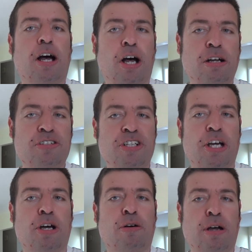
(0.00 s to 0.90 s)

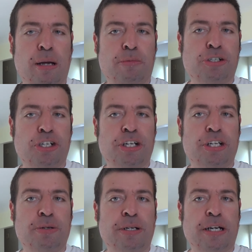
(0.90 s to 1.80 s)
Also, I'm going to show
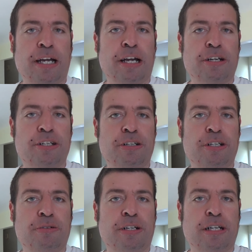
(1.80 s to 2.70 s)
you how
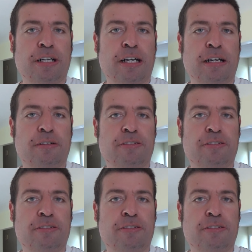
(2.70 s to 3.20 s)
you could uh,